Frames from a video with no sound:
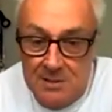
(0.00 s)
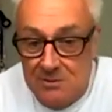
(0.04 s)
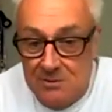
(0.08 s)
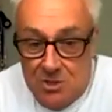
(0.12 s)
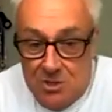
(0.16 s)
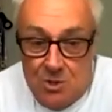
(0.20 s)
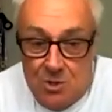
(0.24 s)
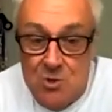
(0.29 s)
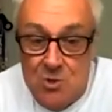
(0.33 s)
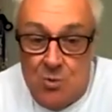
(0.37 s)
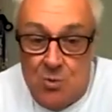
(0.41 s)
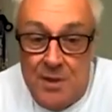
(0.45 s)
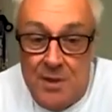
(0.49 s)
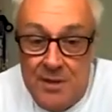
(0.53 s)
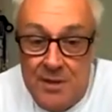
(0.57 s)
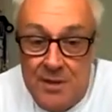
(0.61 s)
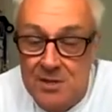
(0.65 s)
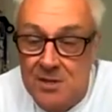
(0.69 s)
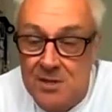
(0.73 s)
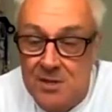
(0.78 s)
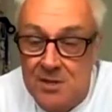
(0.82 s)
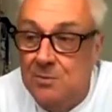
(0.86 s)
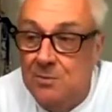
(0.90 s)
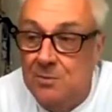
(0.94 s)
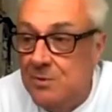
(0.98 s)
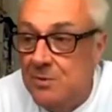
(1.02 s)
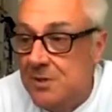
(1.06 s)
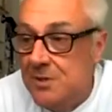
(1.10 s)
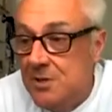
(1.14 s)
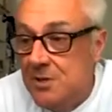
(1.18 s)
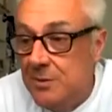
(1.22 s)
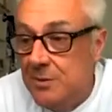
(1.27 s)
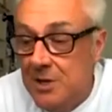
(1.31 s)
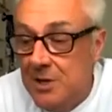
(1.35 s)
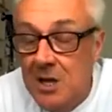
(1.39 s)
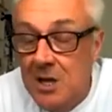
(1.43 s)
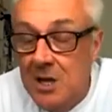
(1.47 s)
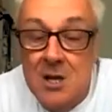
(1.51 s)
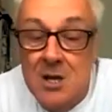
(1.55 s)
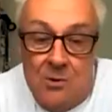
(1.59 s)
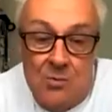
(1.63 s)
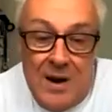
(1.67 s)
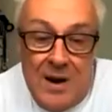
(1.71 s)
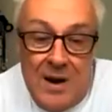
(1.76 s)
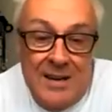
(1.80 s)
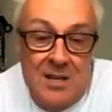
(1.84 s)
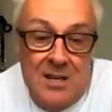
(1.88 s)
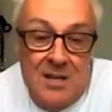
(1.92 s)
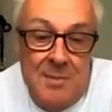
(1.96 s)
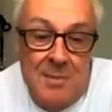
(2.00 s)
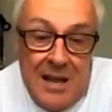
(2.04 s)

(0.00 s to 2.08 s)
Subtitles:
judge what they'd do with doing random